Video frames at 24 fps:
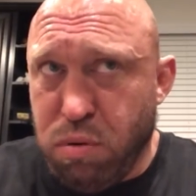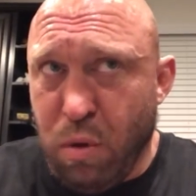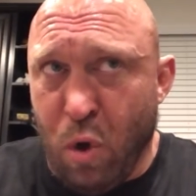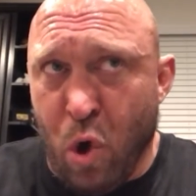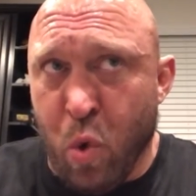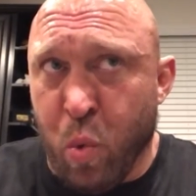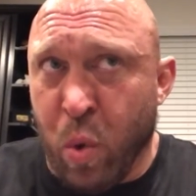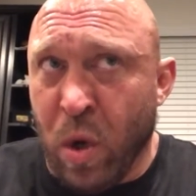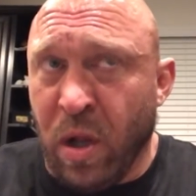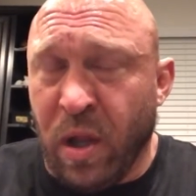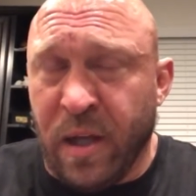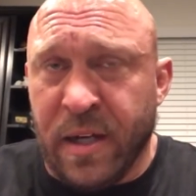A
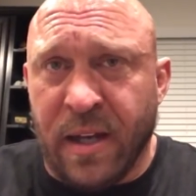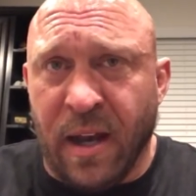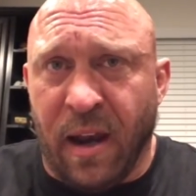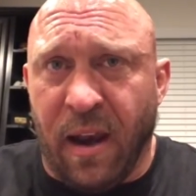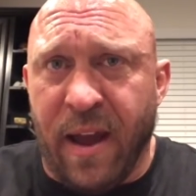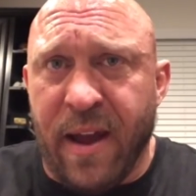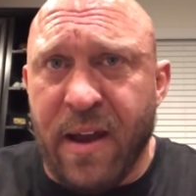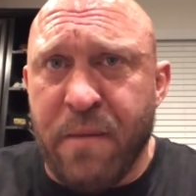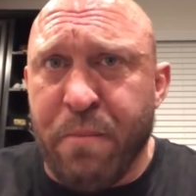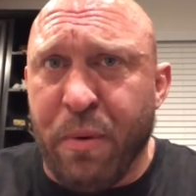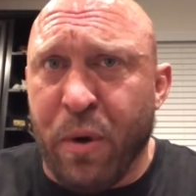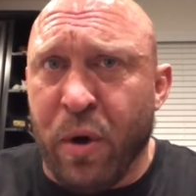really
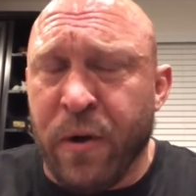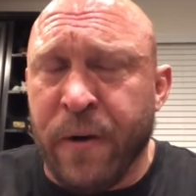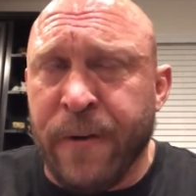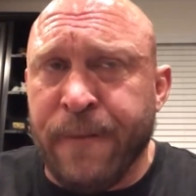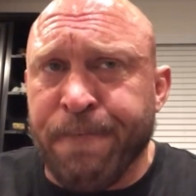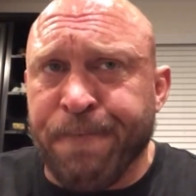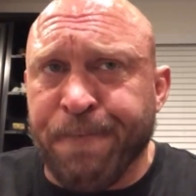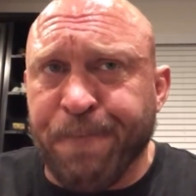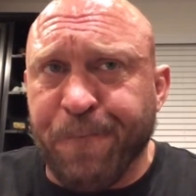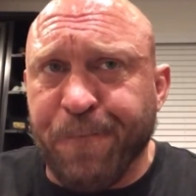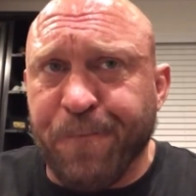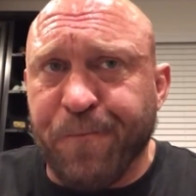delayed burn.
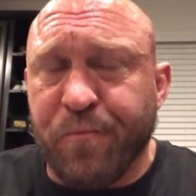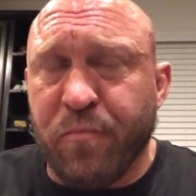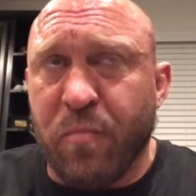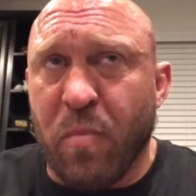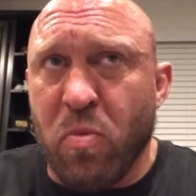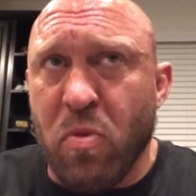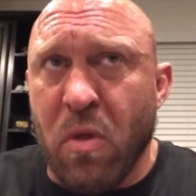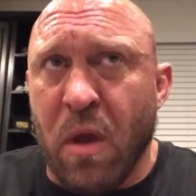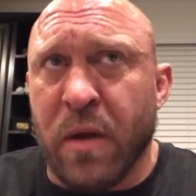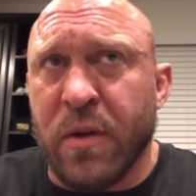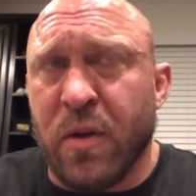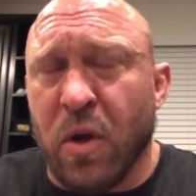
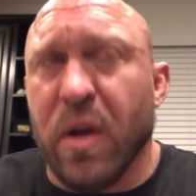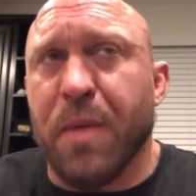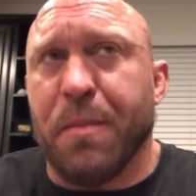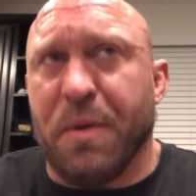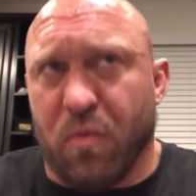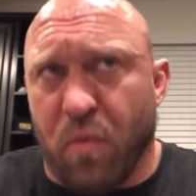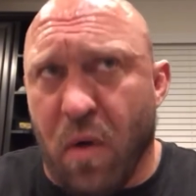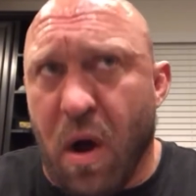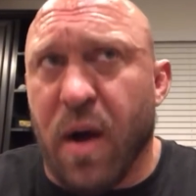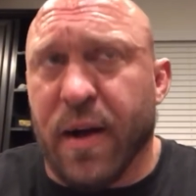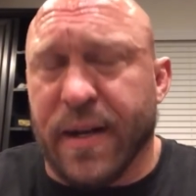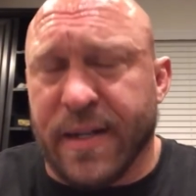Don't get me
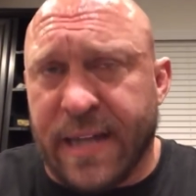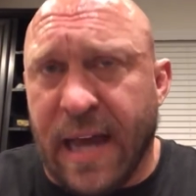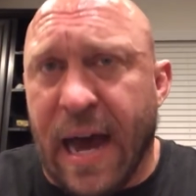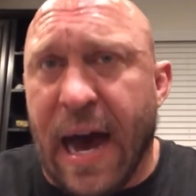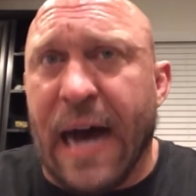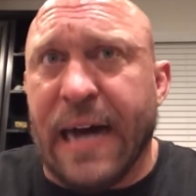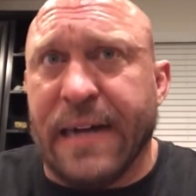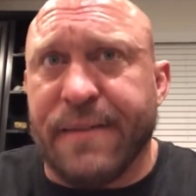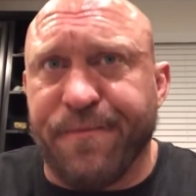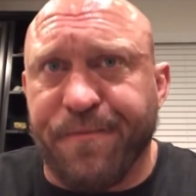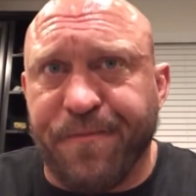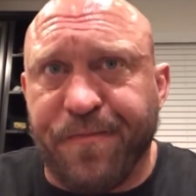wrong, it's
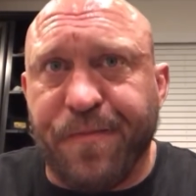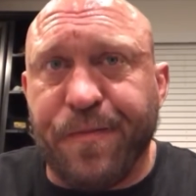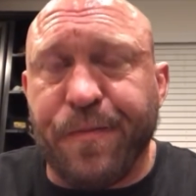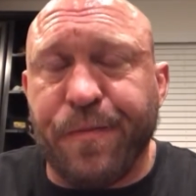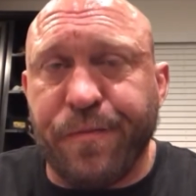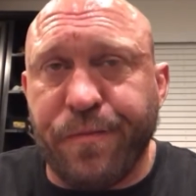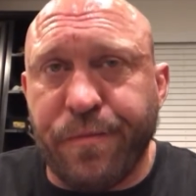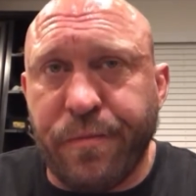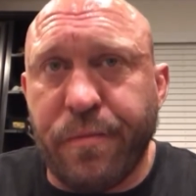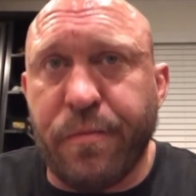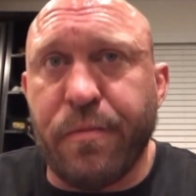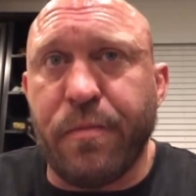hot.
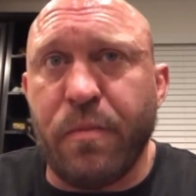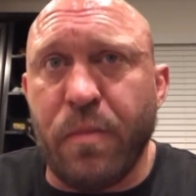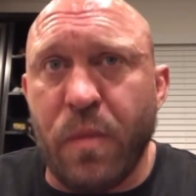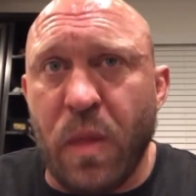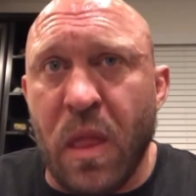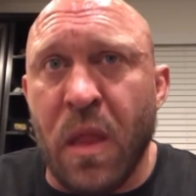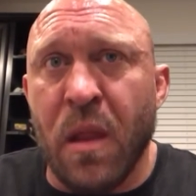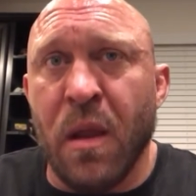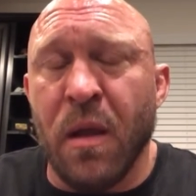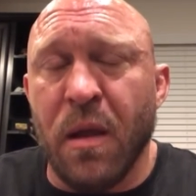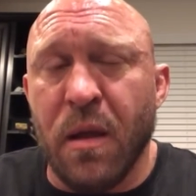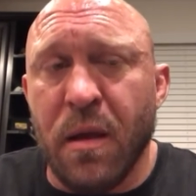
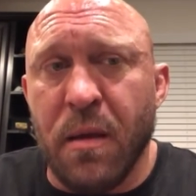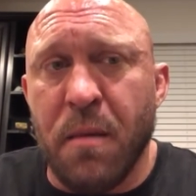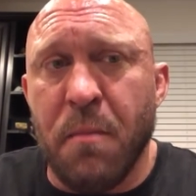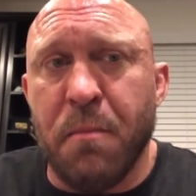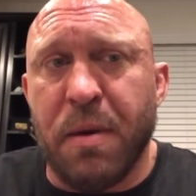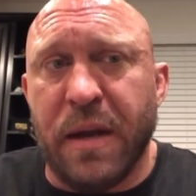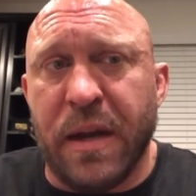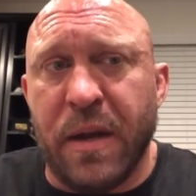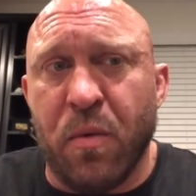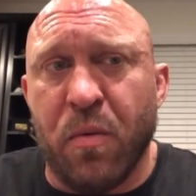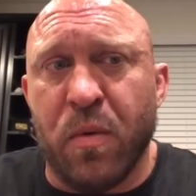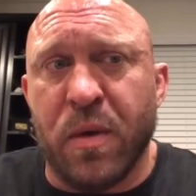
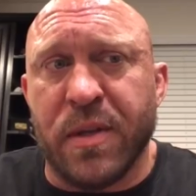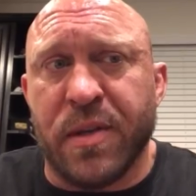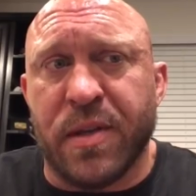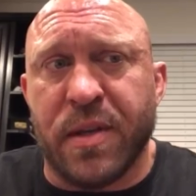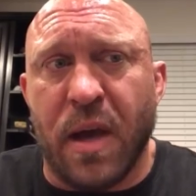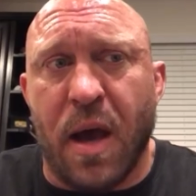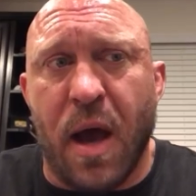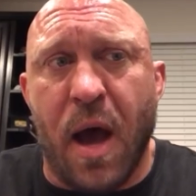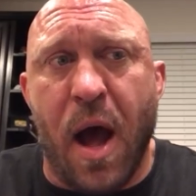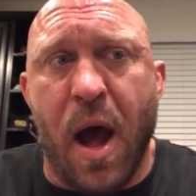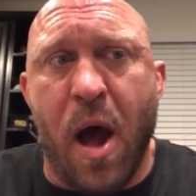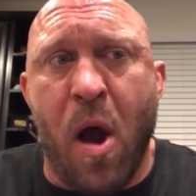But it was,
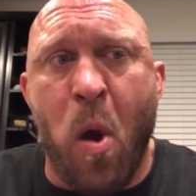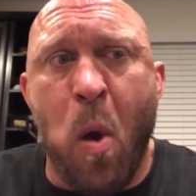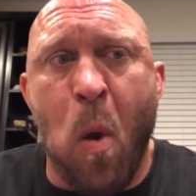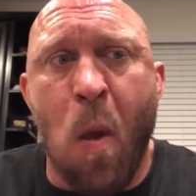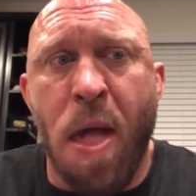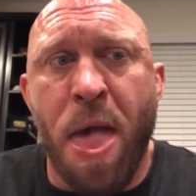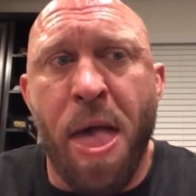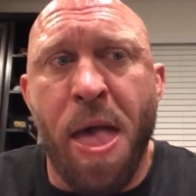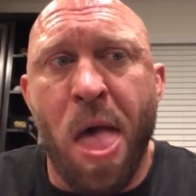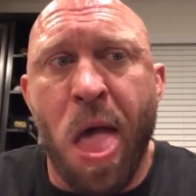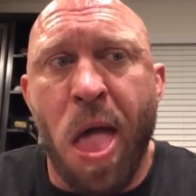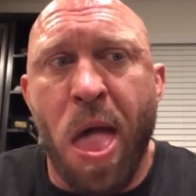I've
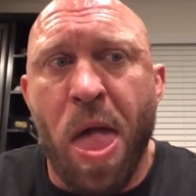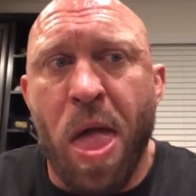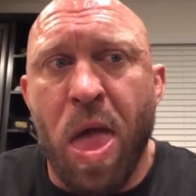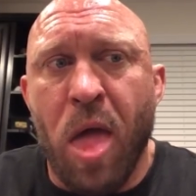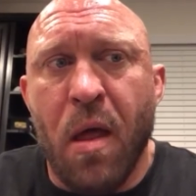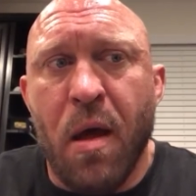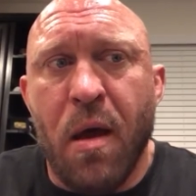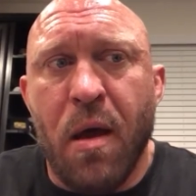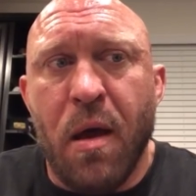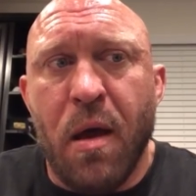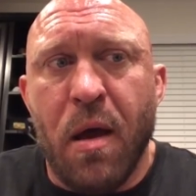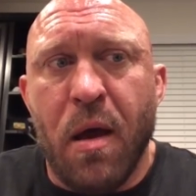
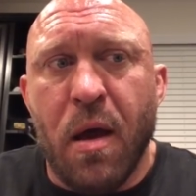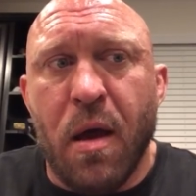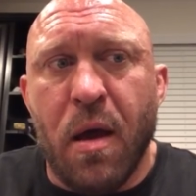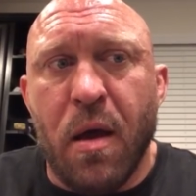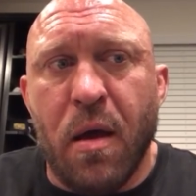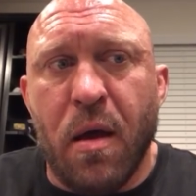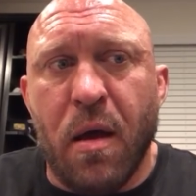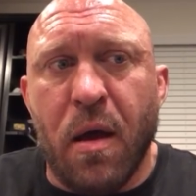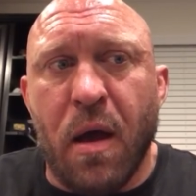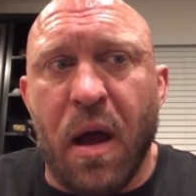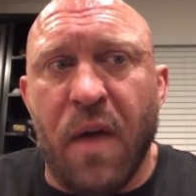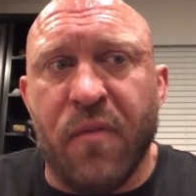
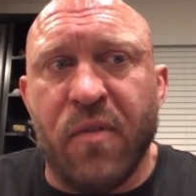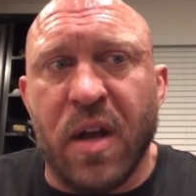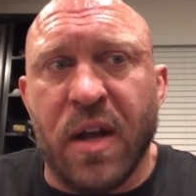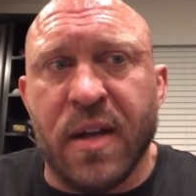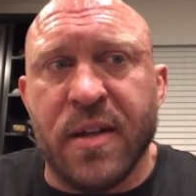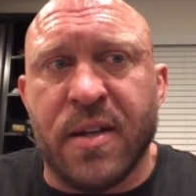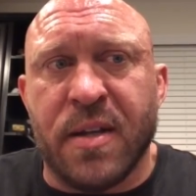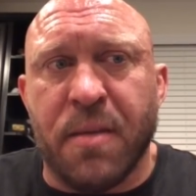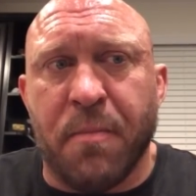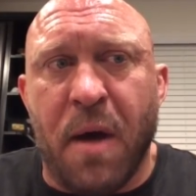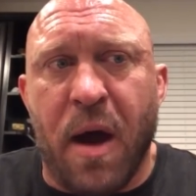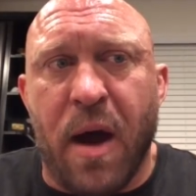done
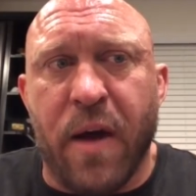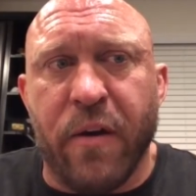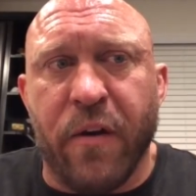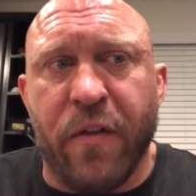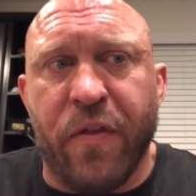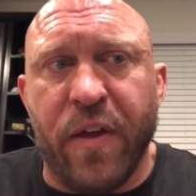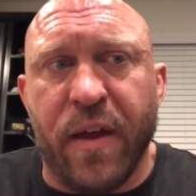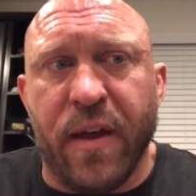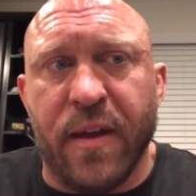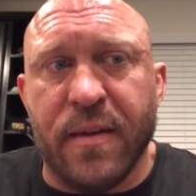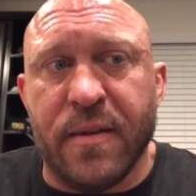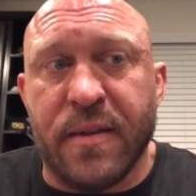some hotter
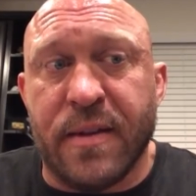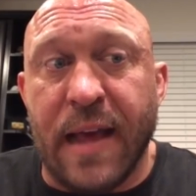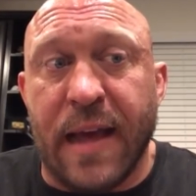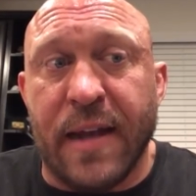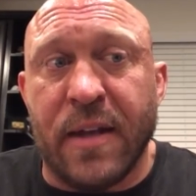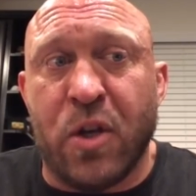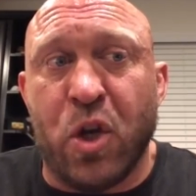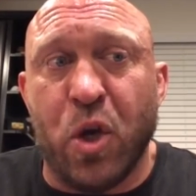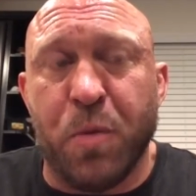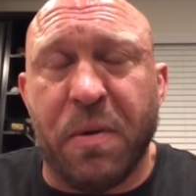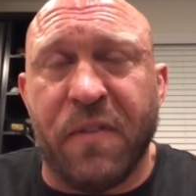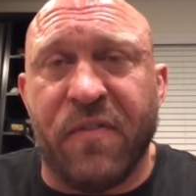things.
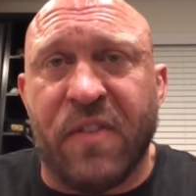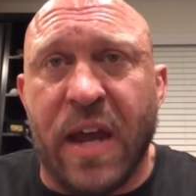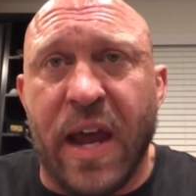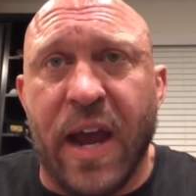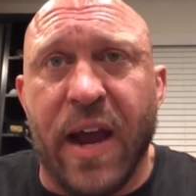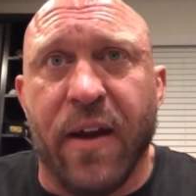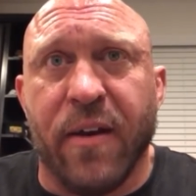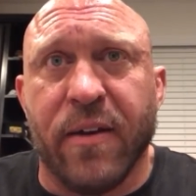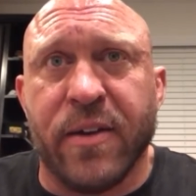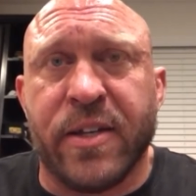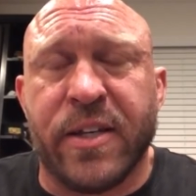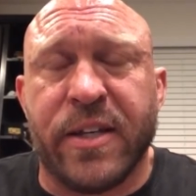That tube of
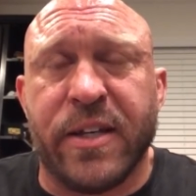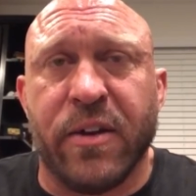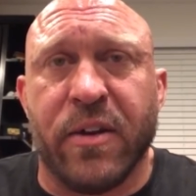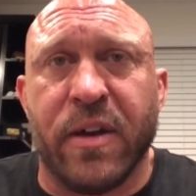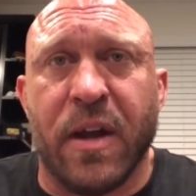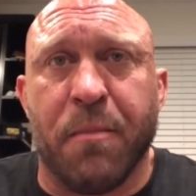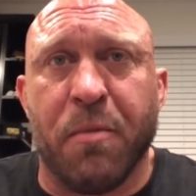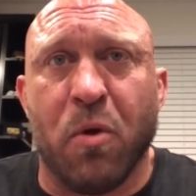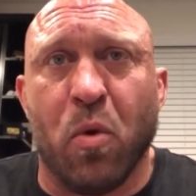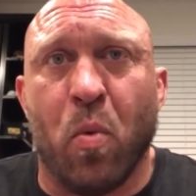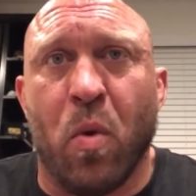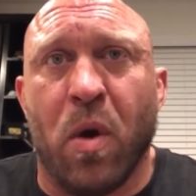terror is still
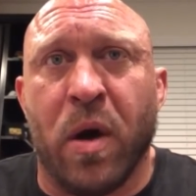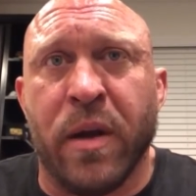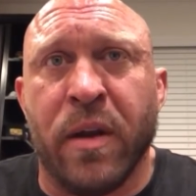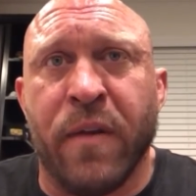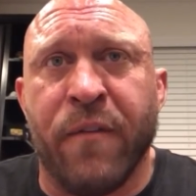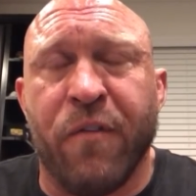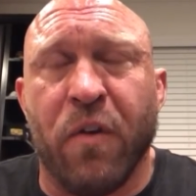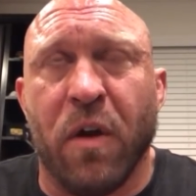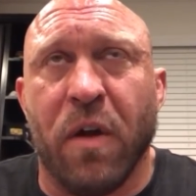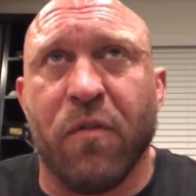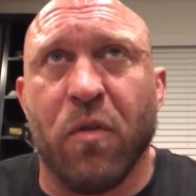number one for